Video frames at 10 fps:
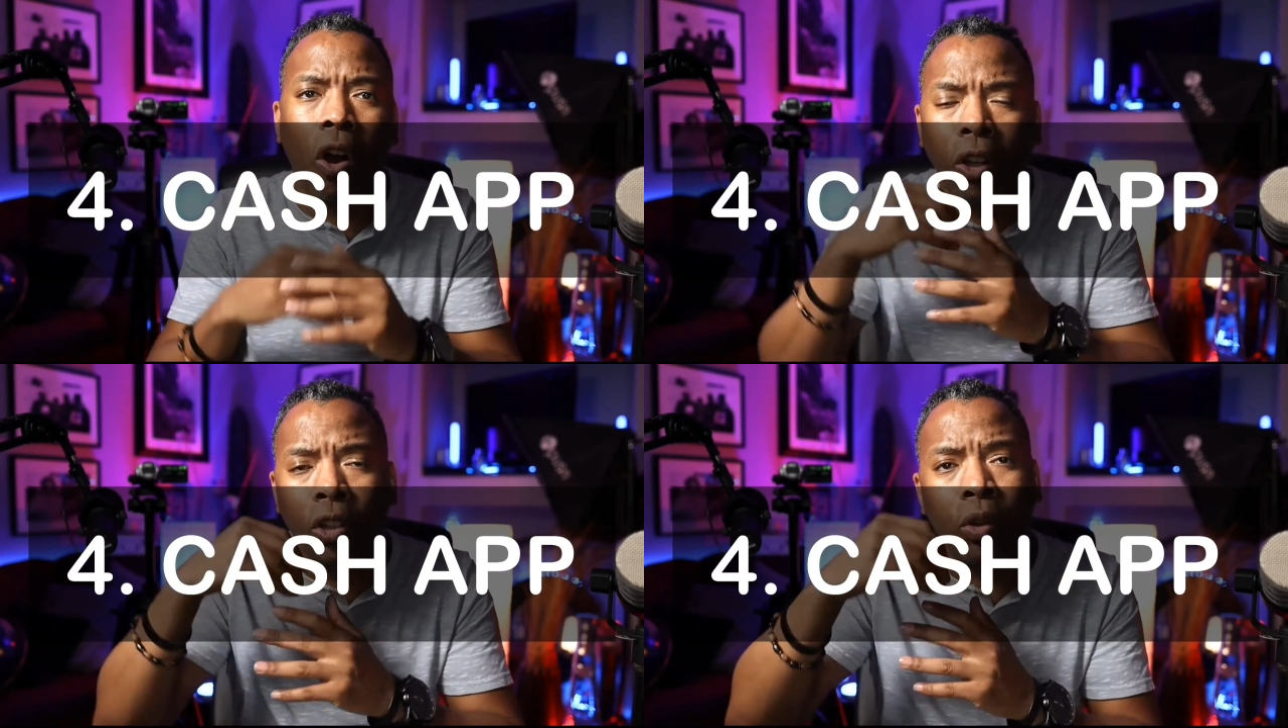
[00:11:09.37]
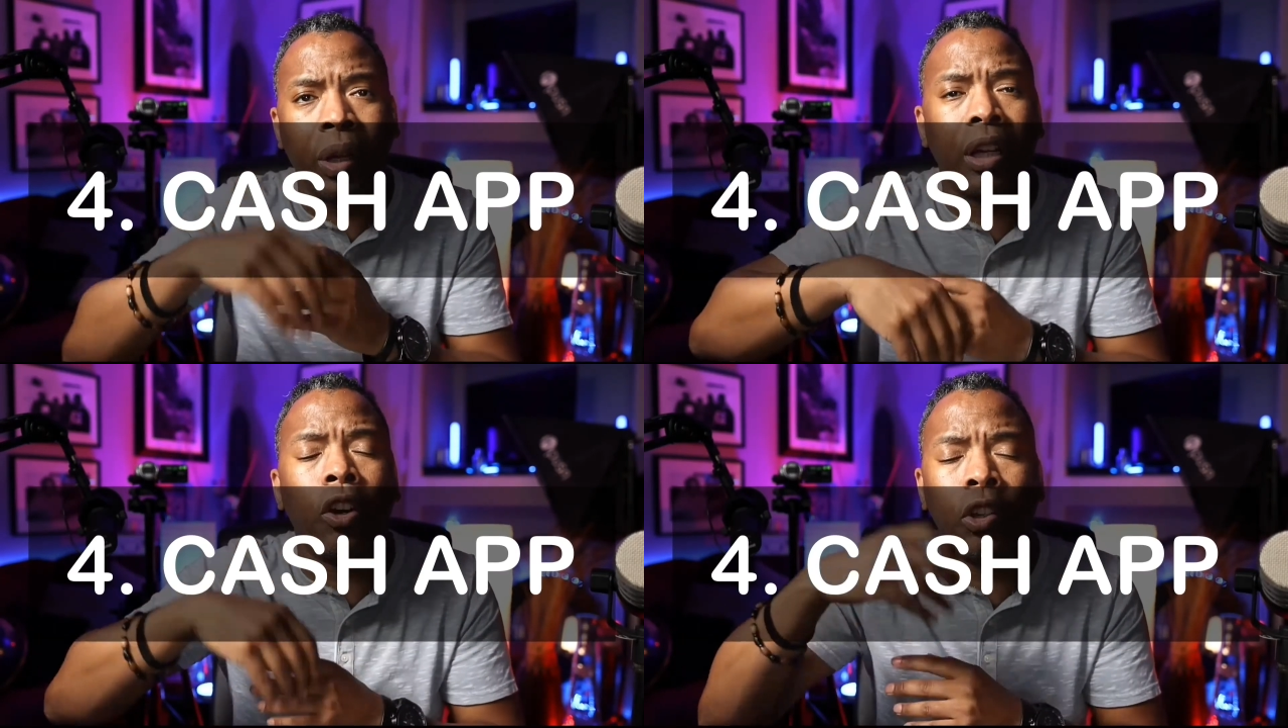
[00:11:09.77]
or
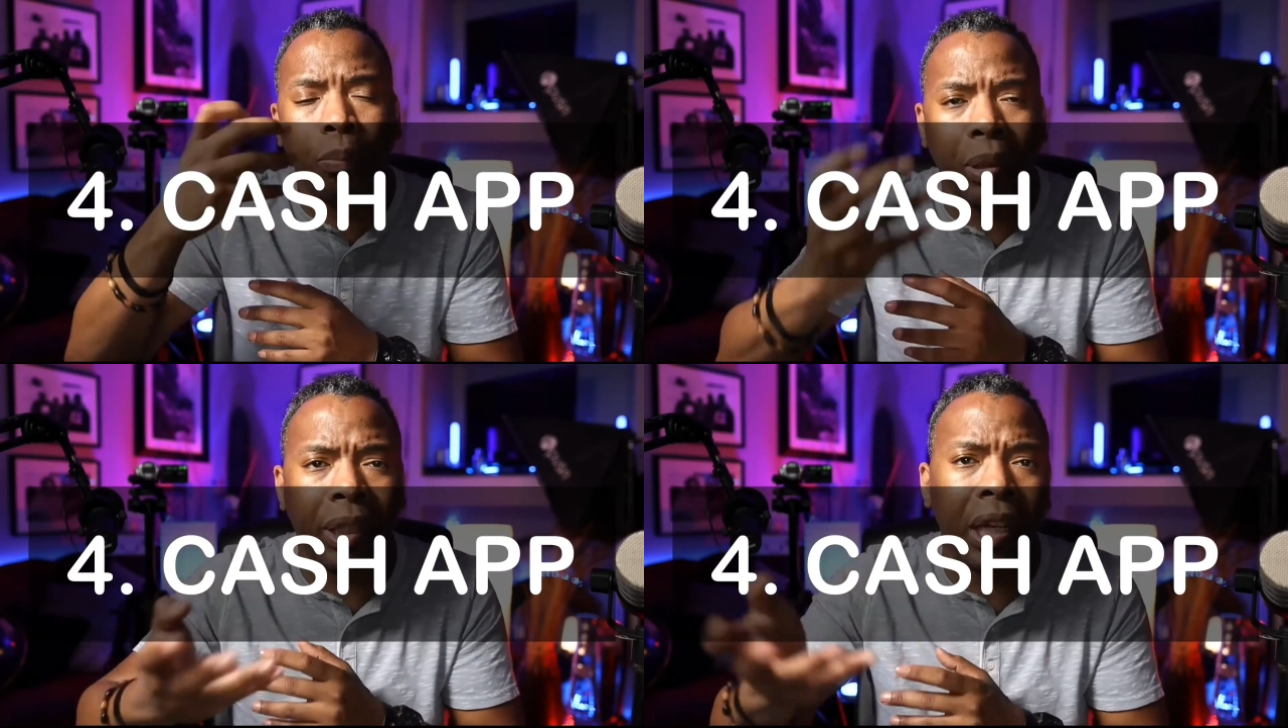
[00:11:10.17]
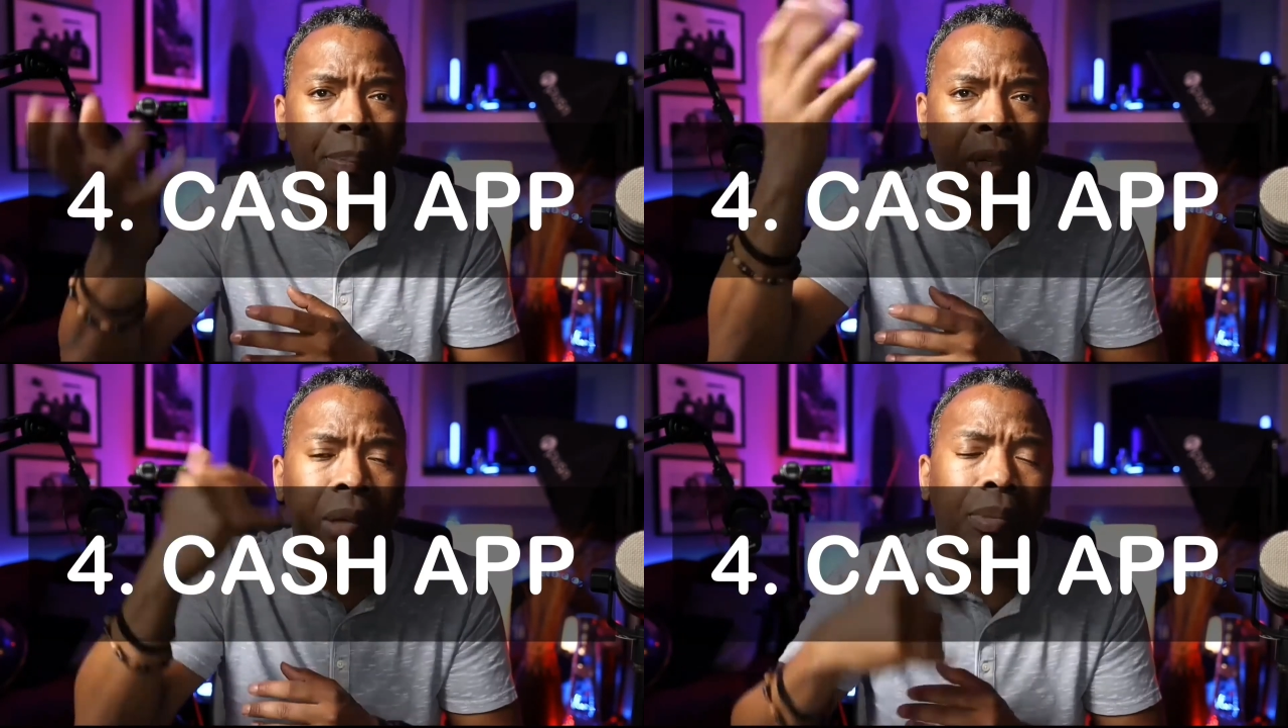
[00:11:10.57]
you're pulling
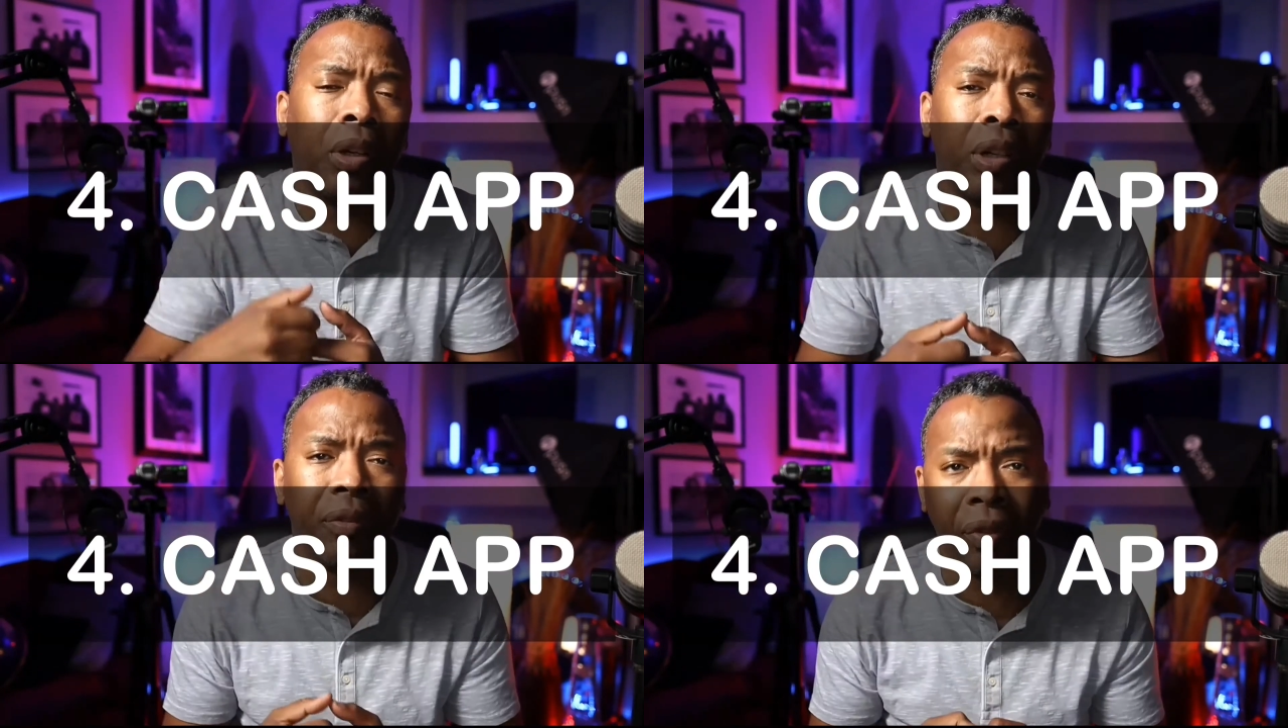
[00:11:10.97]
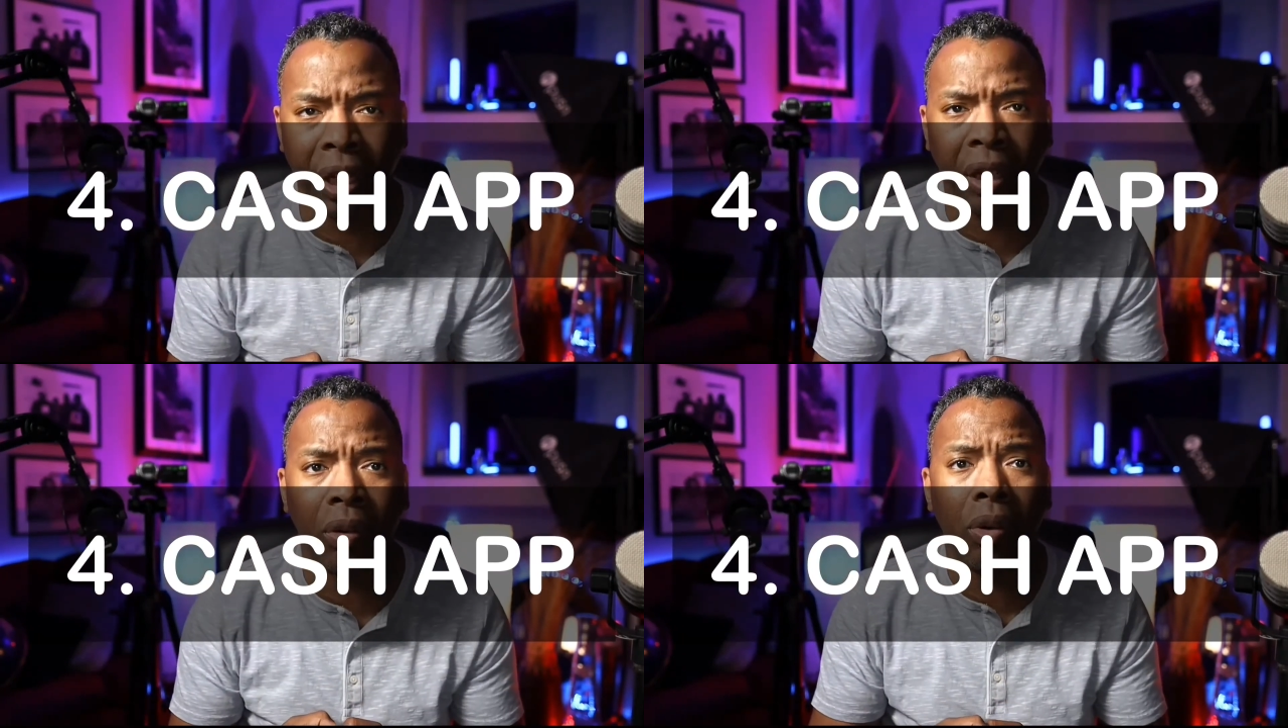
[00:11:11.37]
up an uploaded
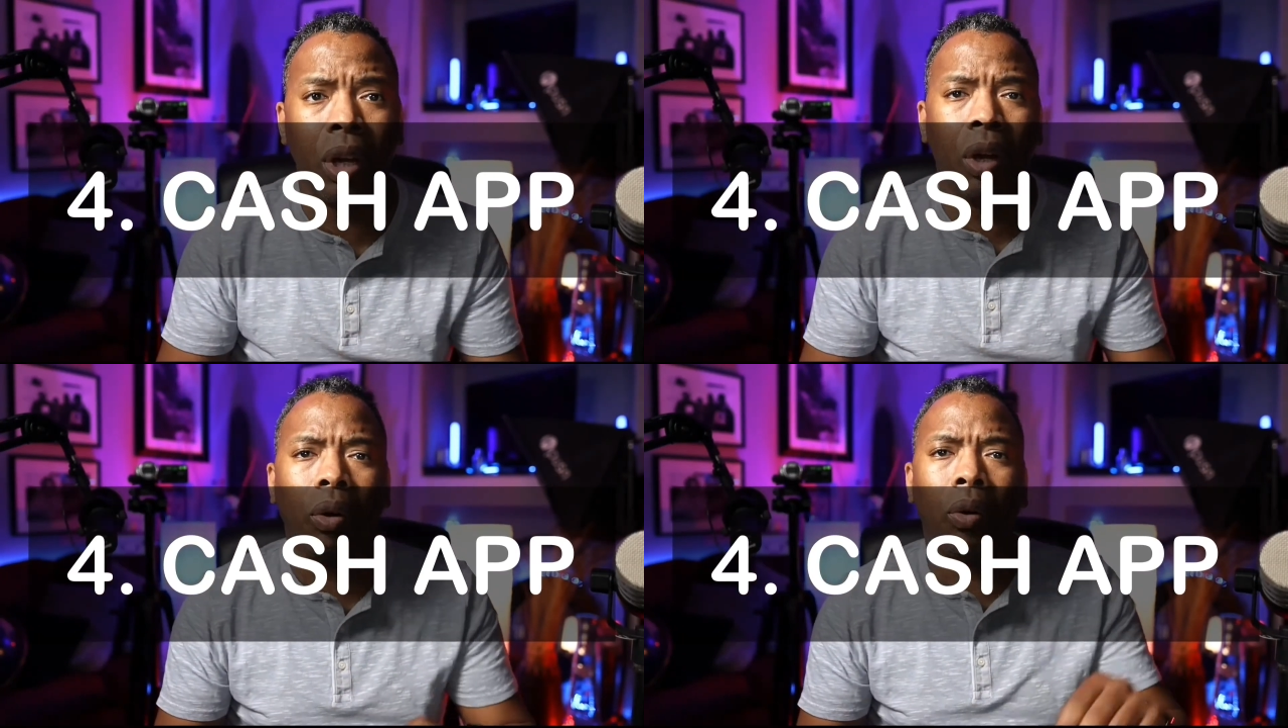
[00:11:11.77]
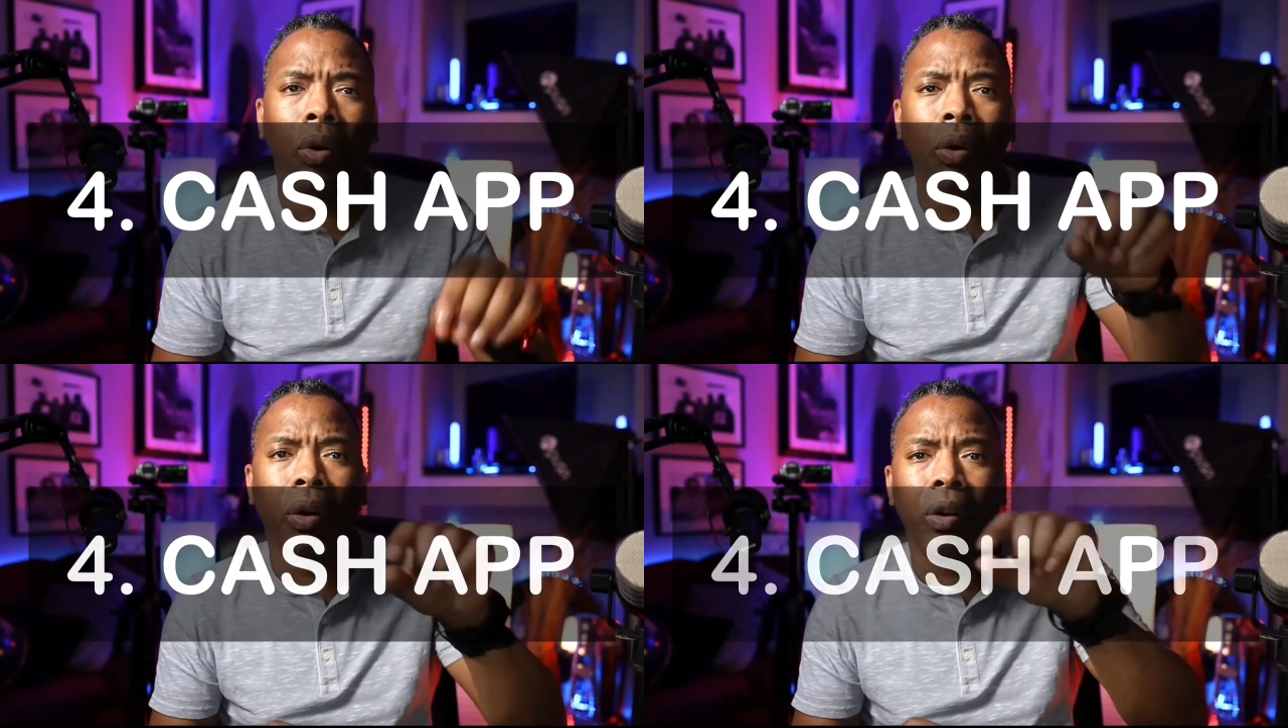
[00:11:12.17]
video,
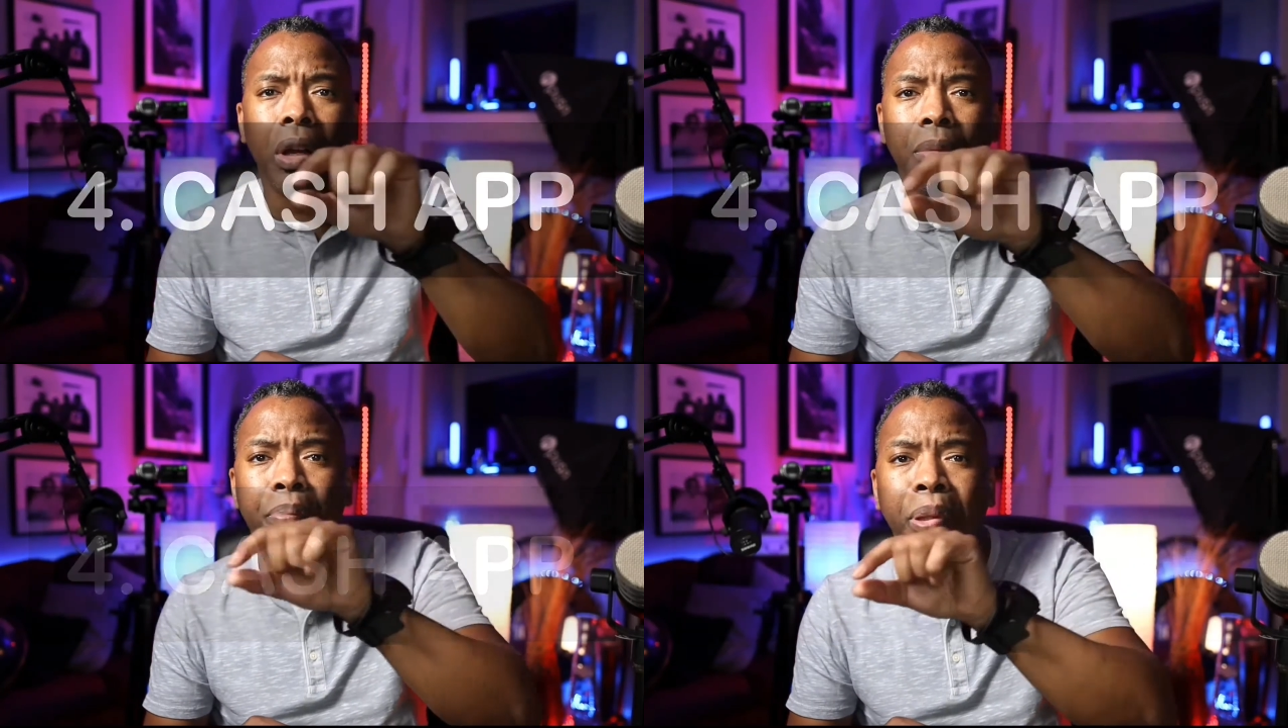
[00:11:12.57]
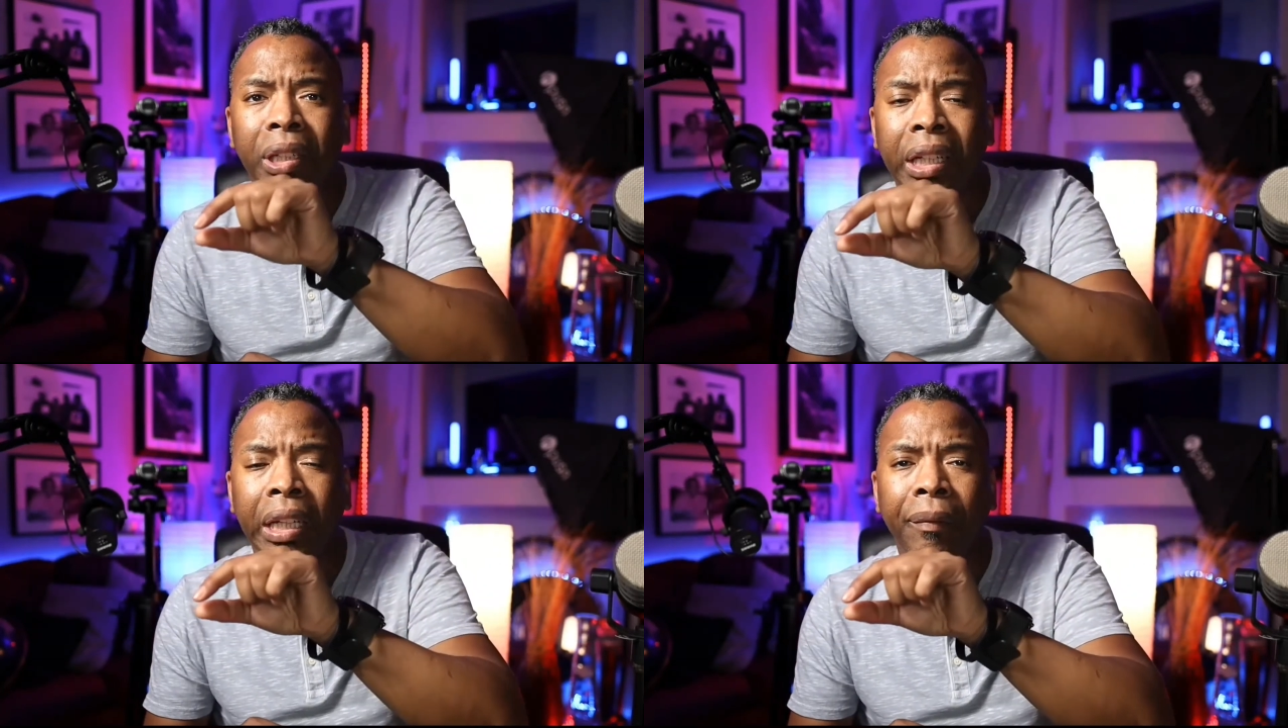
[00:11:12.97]
or
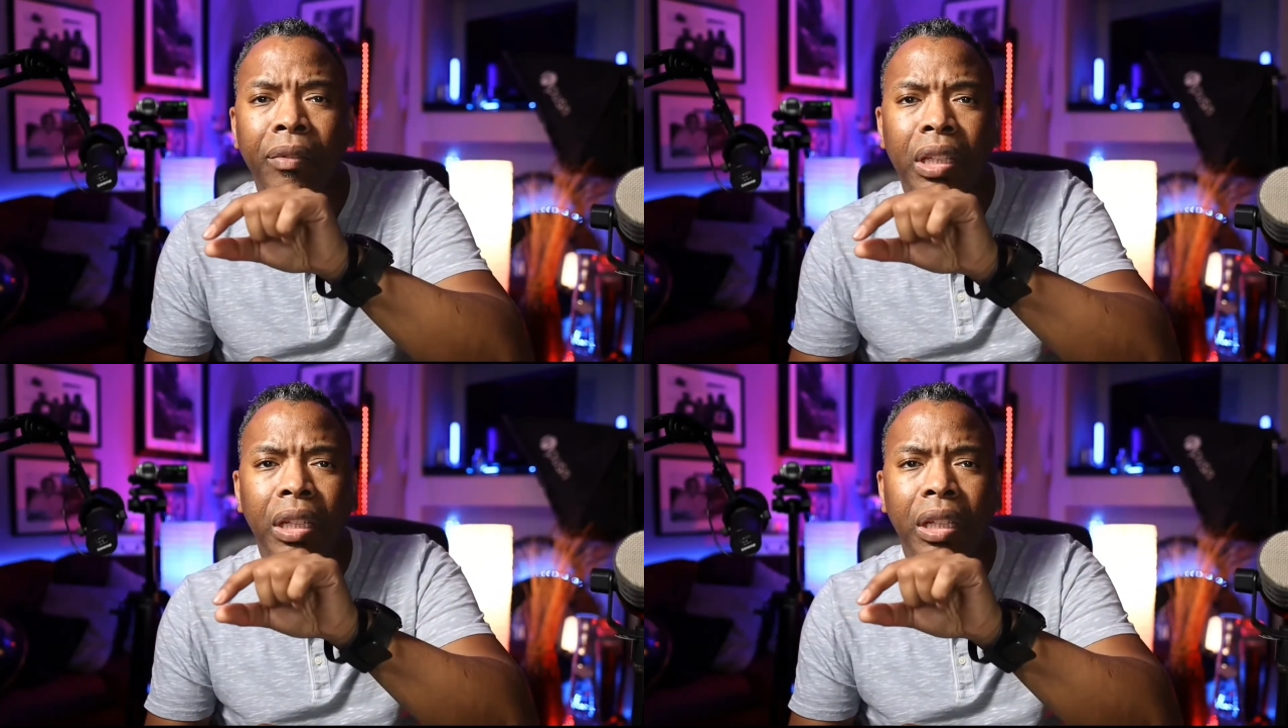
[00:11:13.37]
putting,